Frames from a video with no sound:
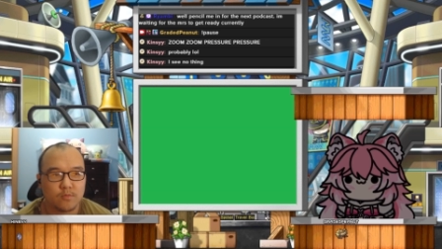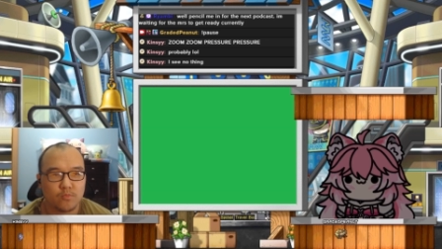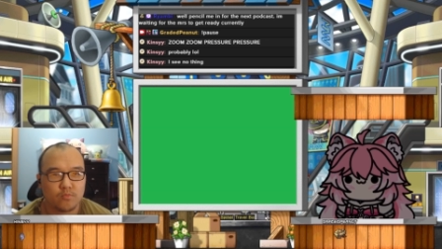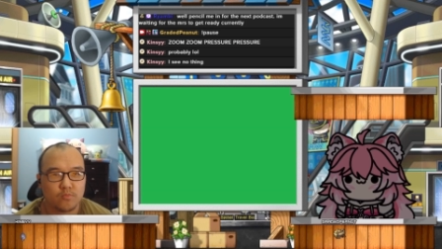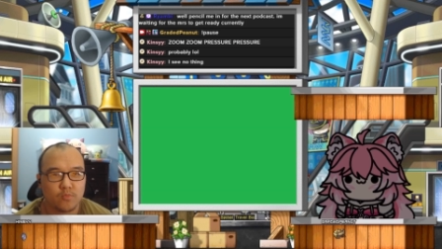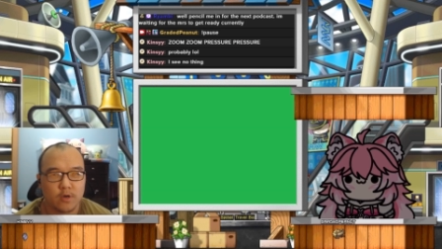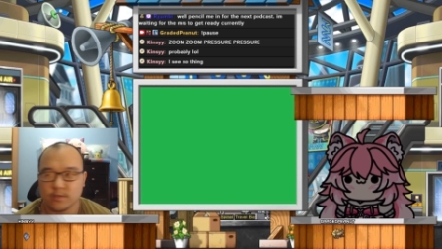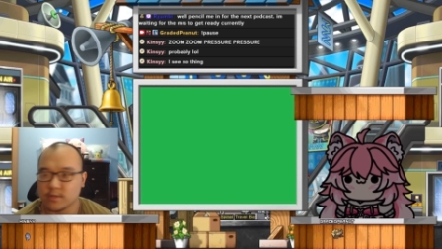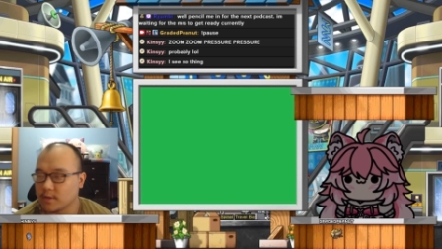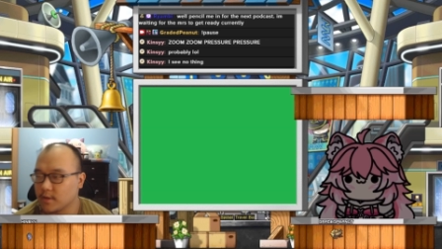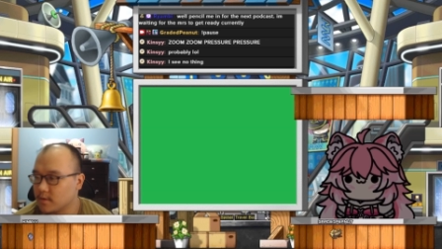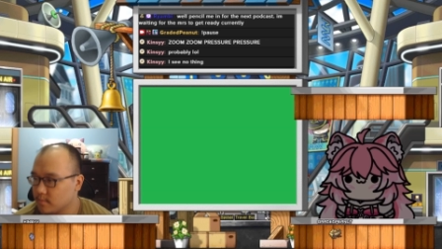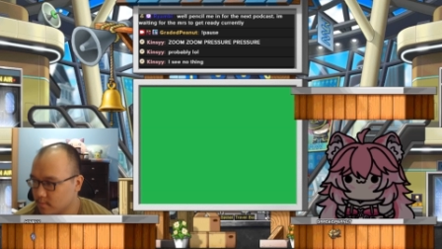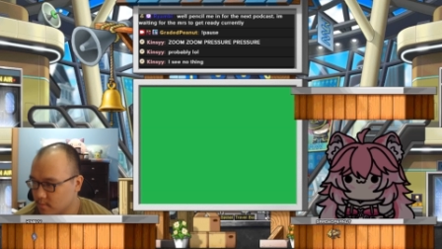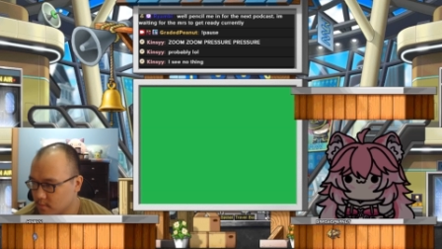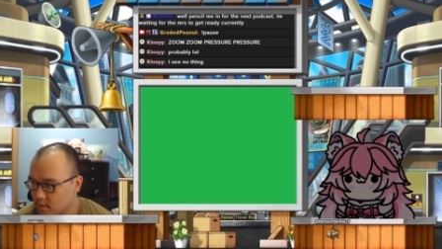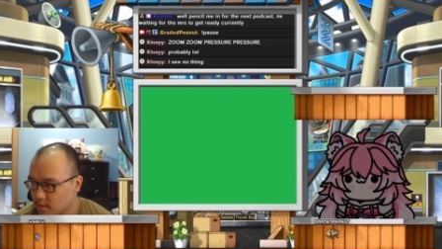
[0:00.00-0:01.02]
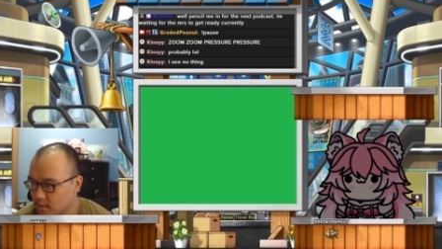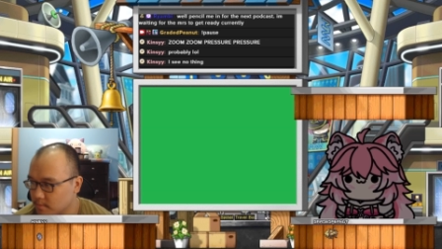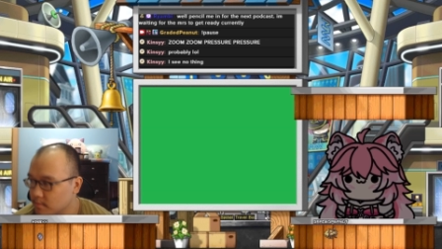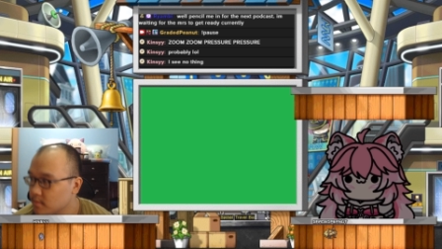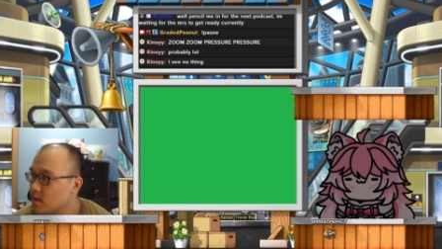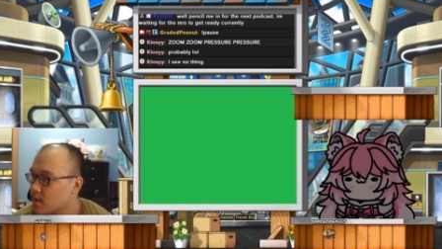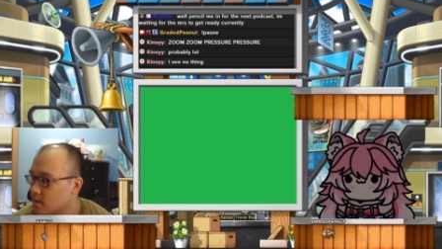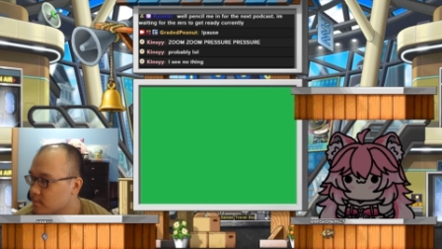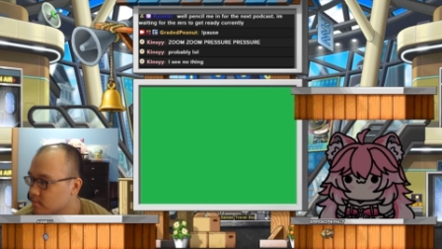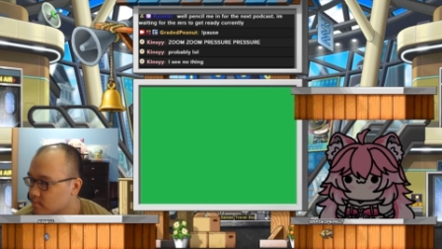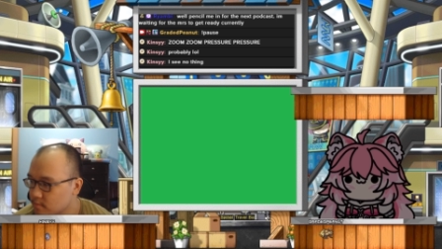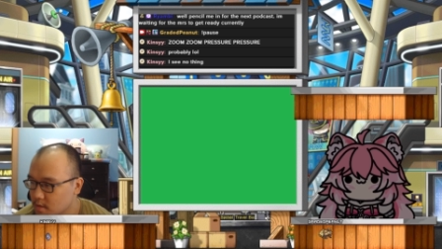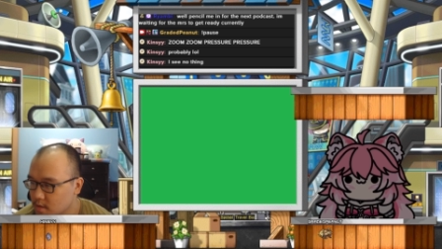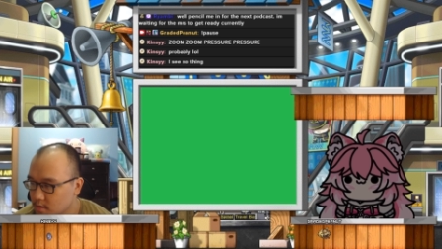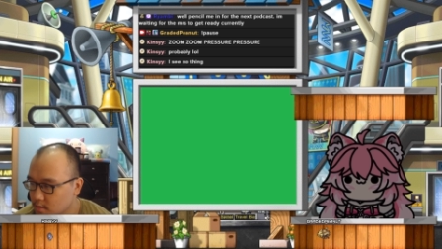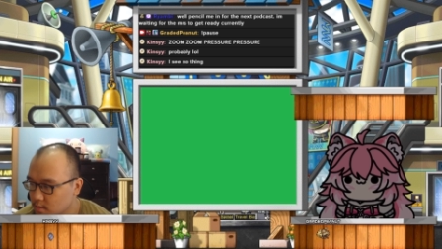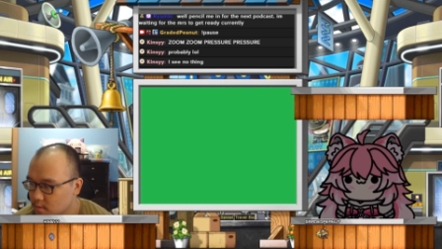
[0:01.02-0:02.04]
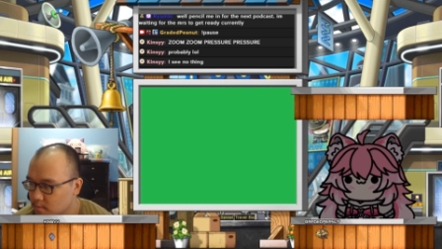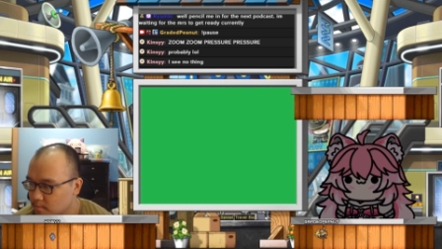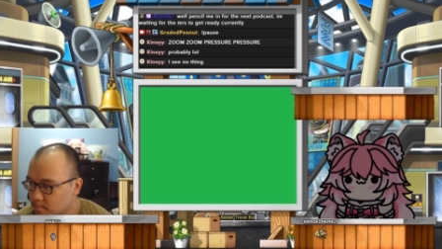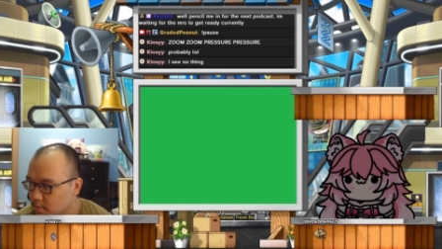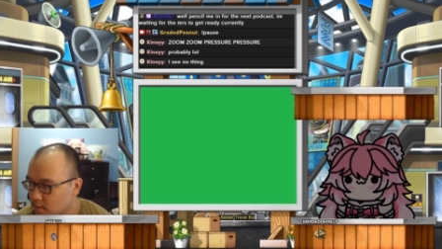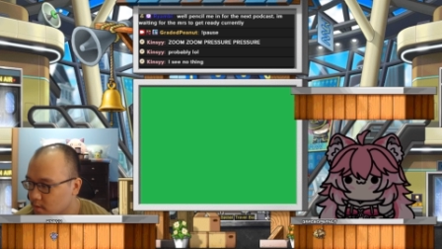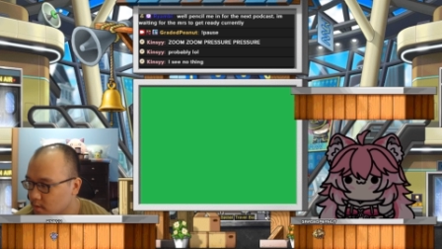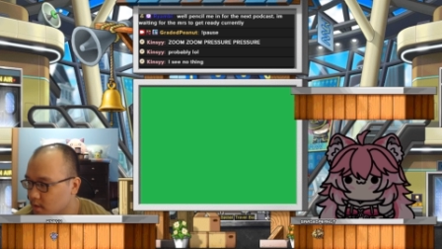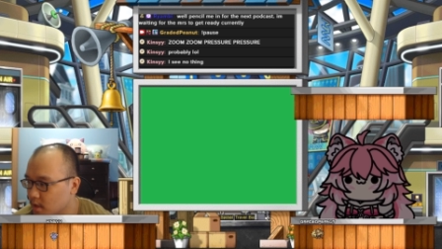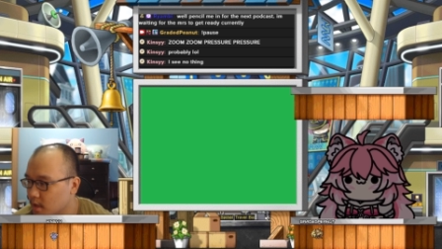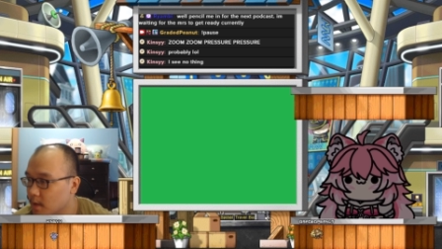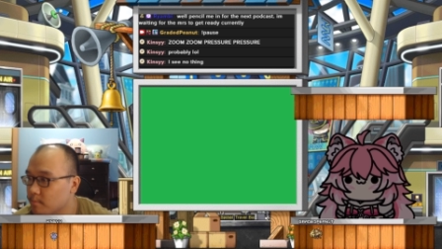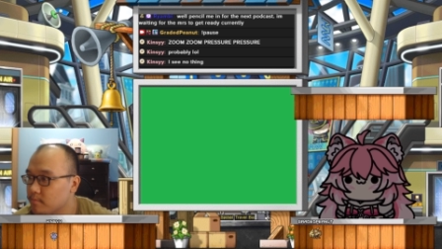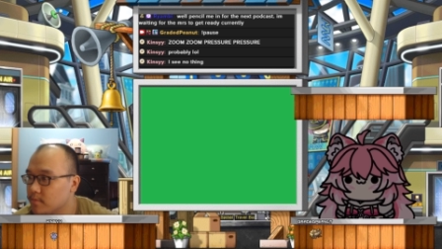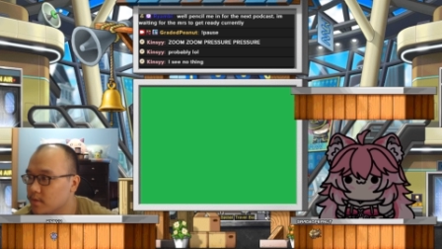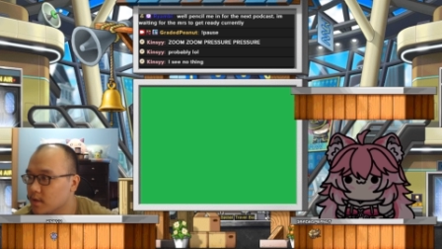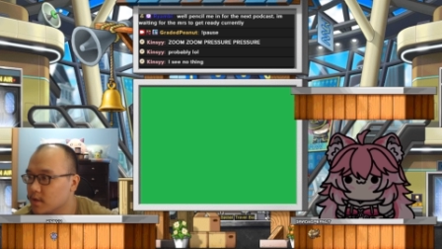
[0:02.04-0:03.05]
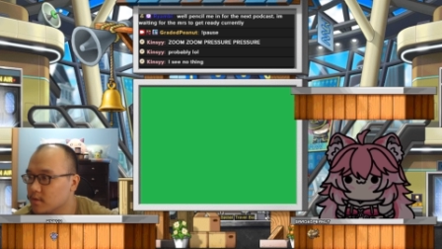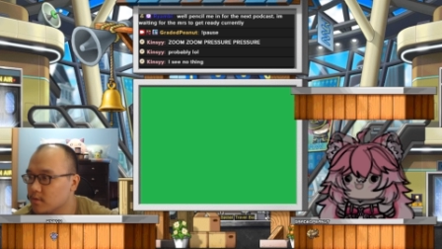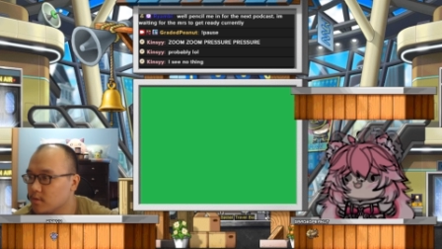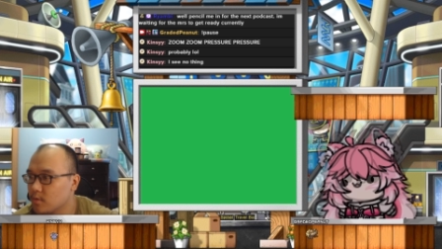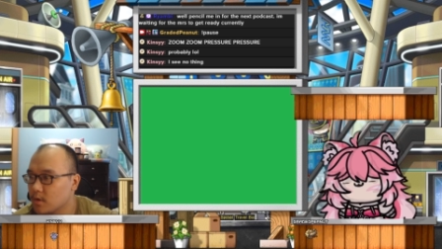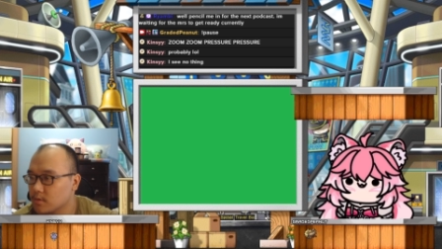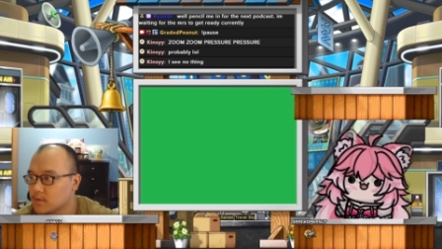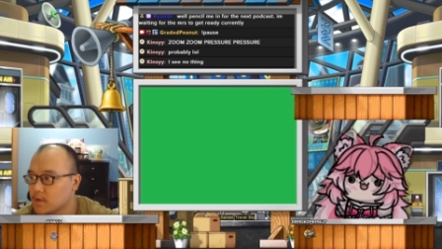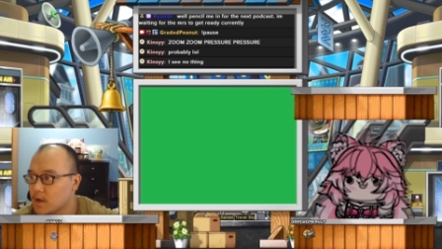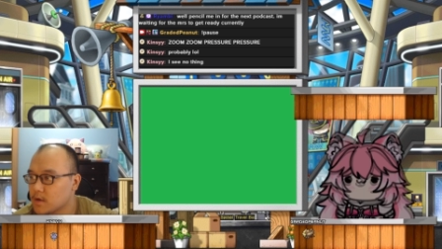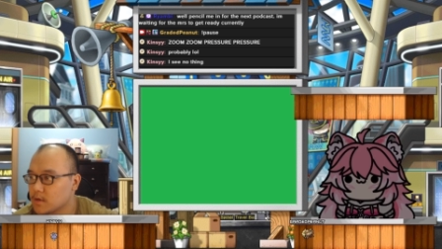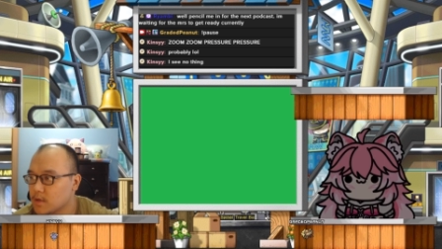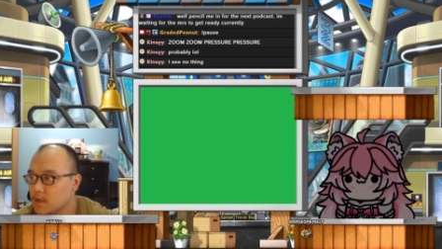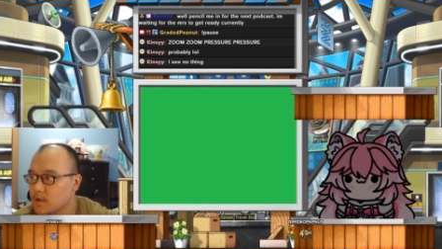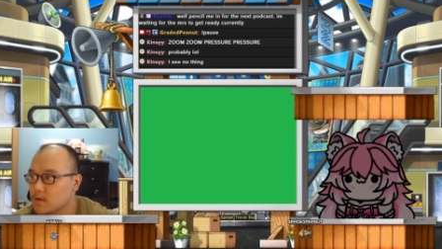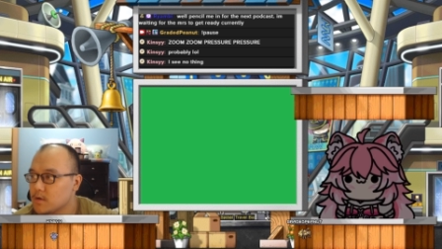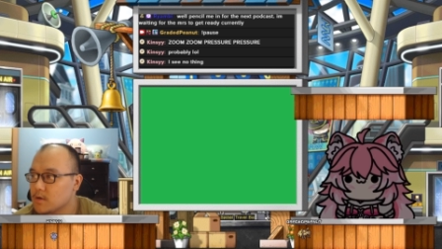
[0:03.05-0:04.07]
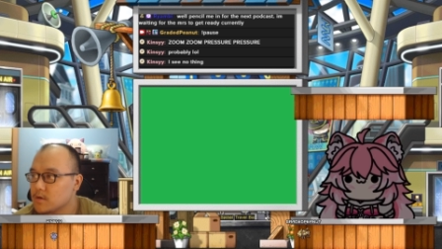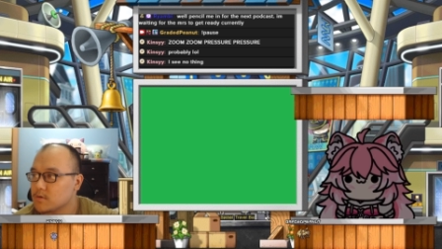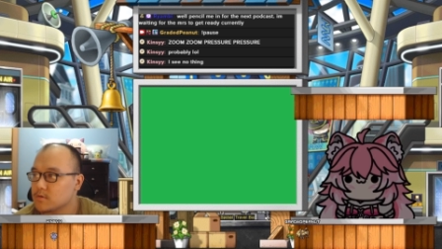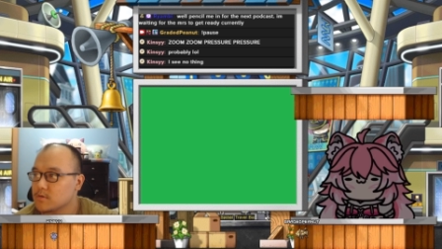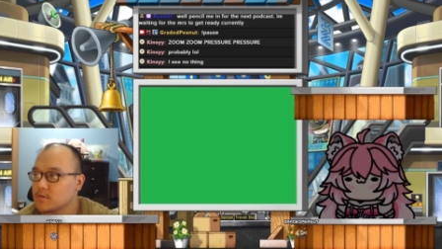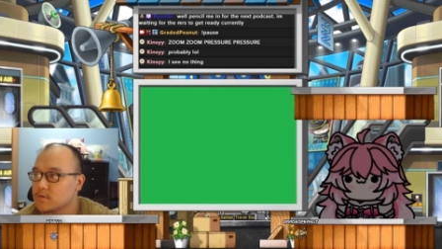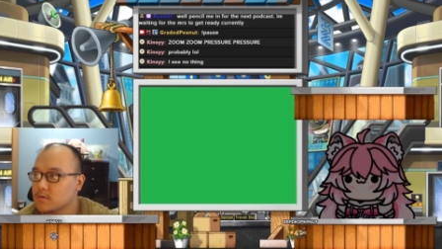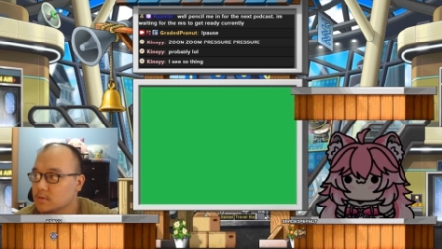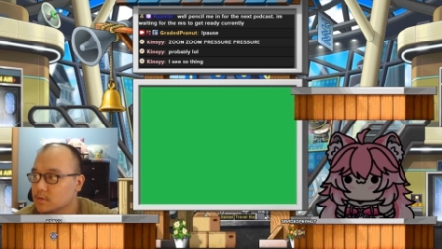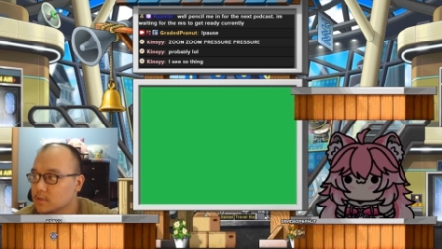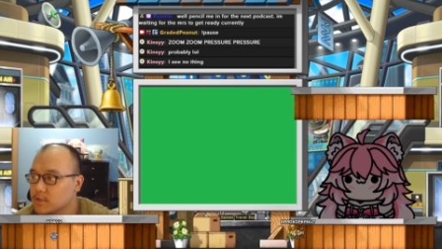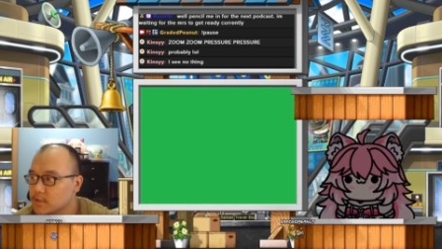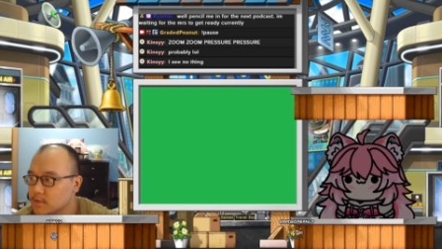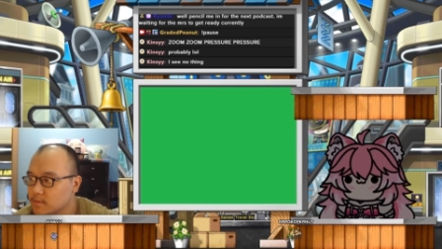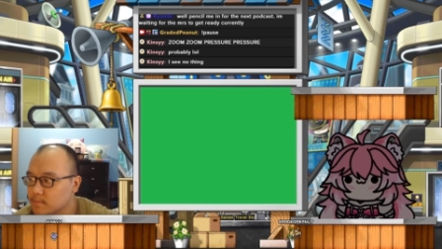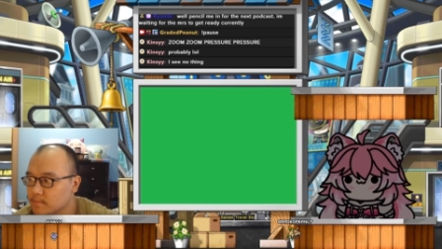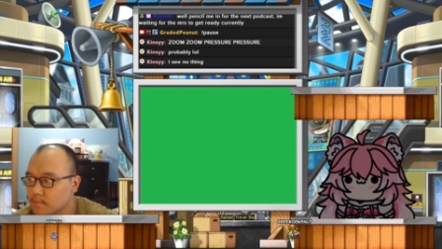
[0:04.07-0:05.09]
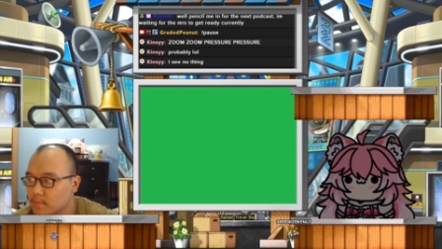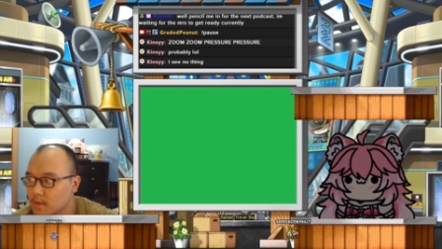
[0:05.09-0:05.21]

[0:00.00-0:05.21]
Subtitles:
Where's the thing? Hold on. Okay. Pull up the knocking notes.